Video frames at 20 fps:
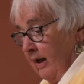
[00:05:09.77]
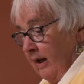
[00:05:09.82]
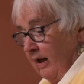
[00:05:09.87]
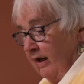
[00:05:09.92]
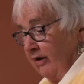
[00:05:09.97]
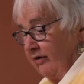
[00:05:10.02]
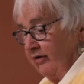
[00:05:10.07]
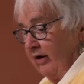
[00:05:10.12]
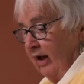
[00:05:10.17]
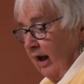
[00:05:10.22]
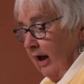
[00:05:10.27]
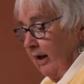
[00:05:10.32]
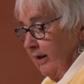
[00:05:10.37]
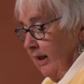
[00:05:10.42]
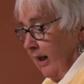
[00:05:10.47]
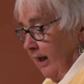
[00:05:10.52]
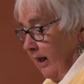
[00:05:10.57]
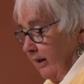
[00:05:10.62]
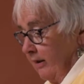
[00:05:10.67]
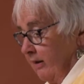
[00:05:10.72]
is not
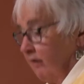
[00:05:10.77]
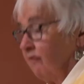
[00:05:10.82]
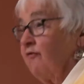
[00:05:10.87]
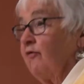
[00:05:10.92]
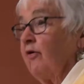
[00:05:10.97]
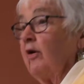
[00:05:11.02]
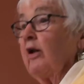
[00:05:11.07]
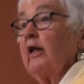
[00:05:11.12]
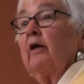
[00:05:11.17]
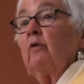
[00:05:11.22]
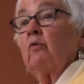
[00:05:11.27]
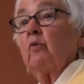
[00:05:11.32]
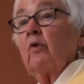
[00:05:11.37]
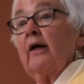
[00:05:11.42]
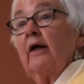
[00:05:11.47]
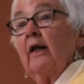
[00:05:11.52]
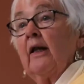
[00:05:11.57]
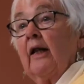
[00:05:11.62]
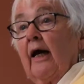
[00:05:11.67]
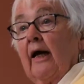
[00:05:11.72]
yet fully
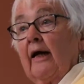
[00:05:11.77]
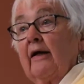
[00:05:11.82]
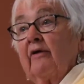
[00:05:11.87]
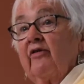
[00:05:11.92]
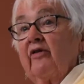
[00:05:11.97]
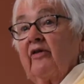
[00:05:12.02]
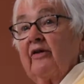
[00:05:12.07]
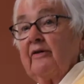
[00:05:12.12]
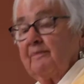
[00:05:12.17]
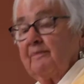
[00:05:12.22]
realized.